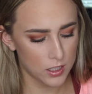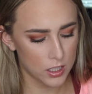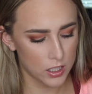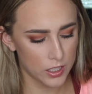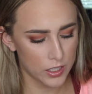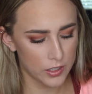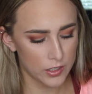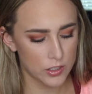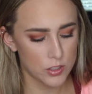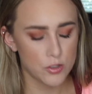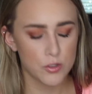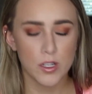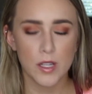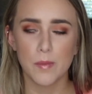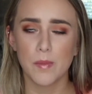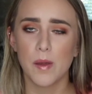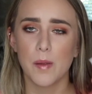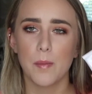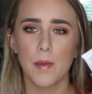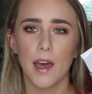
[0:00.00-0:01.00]
Clearing
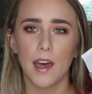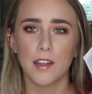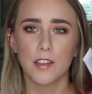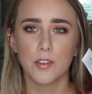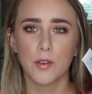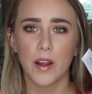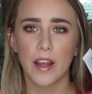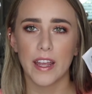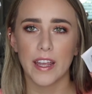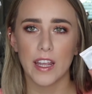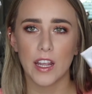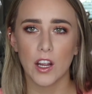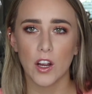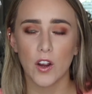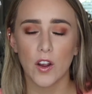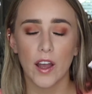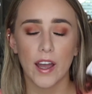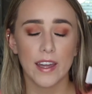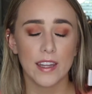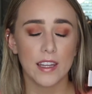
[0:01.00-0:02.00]
Treatment Mask right
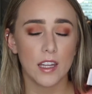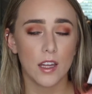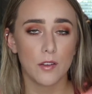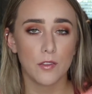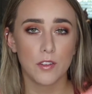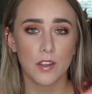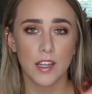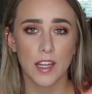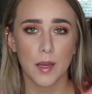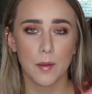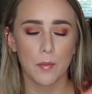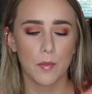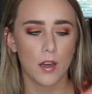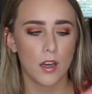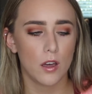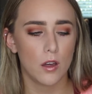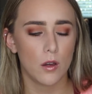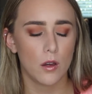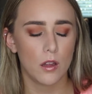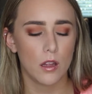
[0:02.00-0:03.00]
here. I love Glam
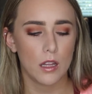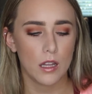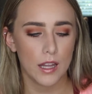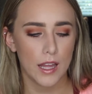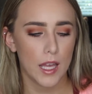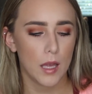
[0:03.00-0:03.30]
Glow.